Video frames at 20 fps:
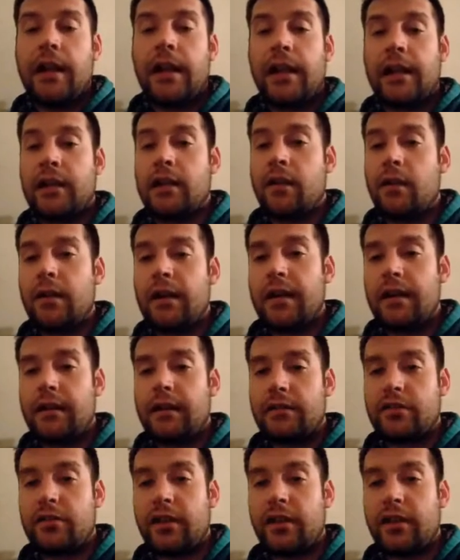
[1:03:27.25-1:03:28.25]
And you know what?
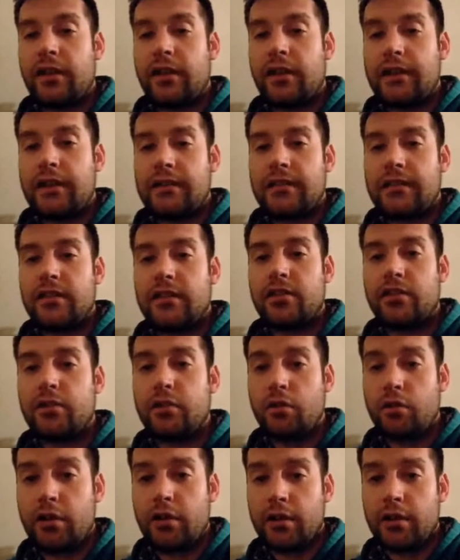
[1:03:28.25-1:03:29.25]
It's crazy is
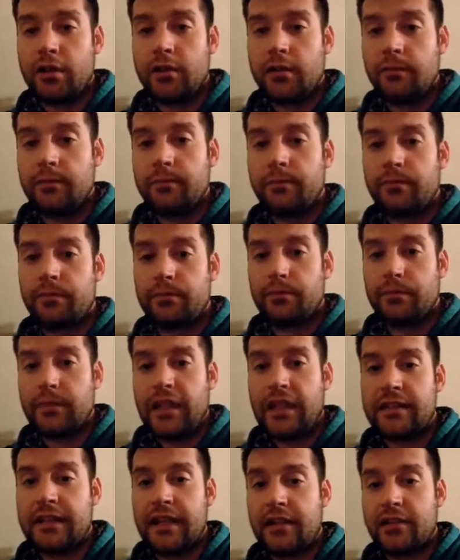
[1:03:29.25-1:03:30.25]
stuka
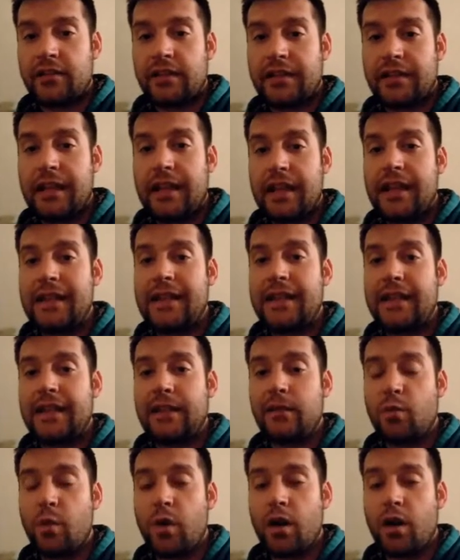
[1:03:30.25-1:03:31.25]
is actually an
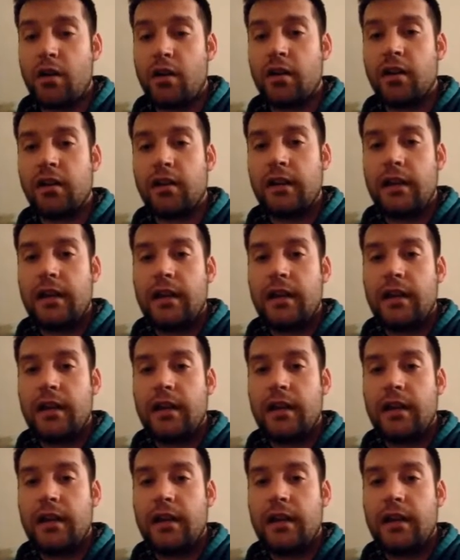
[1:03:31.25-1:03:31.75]
Indian word,